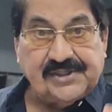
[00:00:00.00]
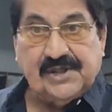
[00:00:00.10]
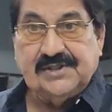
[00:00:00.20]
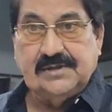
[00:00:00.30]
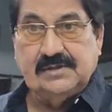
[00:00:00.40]

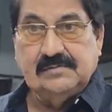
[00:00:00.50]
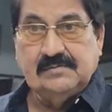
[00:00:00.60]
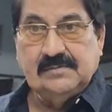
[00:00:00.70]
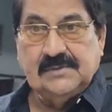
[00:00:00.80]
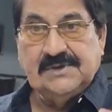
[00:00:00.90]
Further,
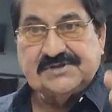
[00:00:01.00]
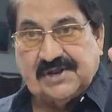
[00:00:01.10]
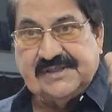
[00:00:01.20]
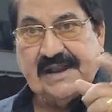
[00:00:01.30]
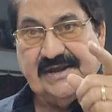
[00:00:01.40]

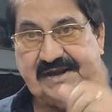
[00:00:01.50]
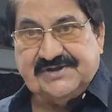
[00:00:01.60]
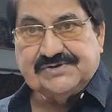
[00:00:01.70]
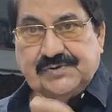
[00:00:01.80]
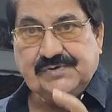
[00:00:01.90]
Sardar
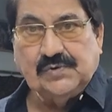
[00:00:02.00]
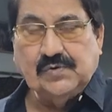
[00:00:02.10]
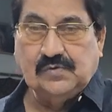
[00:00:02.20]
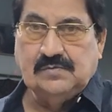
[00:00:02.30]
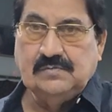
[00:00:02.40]
needs to
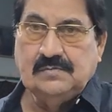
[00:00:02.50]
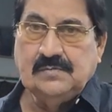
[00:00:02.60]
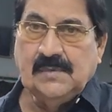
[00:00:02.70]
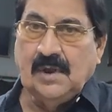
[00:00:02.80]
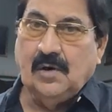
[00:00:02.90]
do
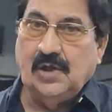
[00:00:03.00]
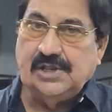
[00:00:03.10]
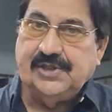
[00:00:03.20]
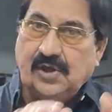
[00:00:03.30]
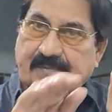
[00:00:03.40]

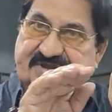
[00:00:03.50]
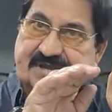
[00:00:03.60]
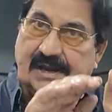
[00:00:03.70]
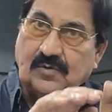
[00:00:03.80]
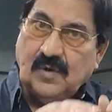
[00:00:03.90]
all the
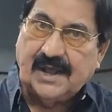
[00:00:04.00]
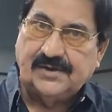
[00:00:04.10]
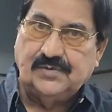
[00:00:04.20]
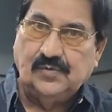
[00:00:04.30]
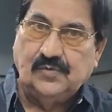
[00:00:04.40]
official
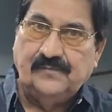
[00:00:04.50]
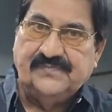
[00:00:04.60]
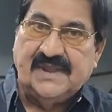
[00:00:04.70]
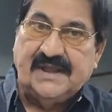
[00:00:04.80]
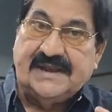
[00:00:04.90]
work
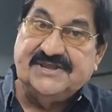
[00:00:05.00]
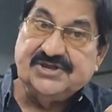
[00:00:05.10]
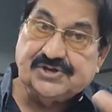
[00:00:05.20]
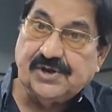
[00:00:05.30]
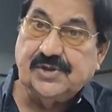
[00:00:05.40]
to
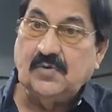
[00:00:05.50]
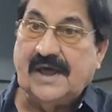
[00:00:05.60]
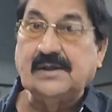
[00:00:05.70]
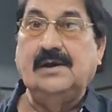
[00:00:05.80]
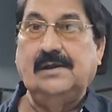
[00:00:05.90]
register the
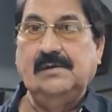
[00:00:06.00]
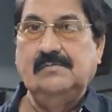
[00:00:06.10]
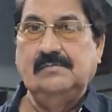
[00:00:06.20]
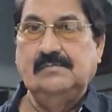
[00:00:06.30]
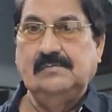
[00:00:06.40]
worker